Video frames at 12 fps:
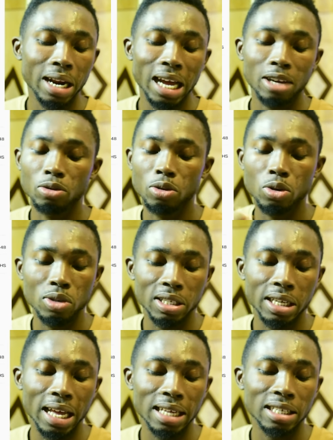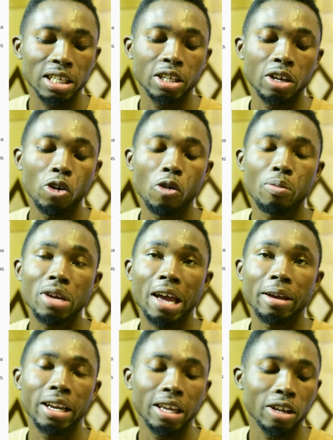na go say I said the Obi
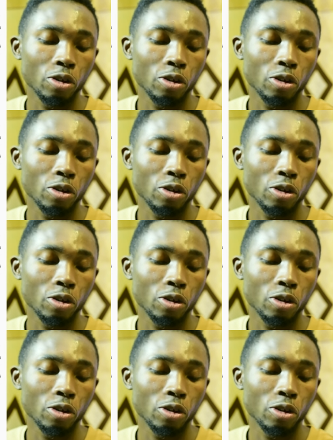Aden.